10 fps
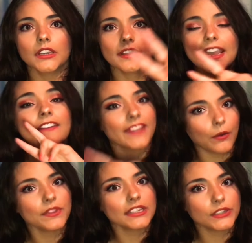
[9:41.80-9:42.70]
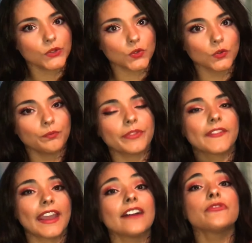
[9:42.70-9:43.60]
they have that one that's a dupe.
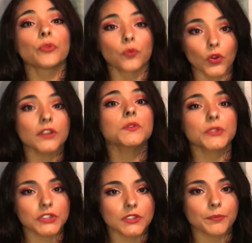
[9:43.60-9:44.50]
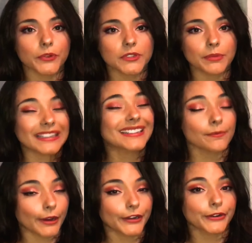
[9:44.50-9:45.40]
They have the Royals, which is supposed to be like the
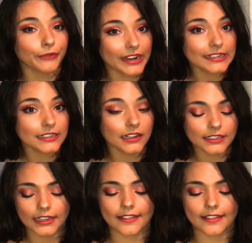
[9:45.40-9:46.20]
Modern Renaissance.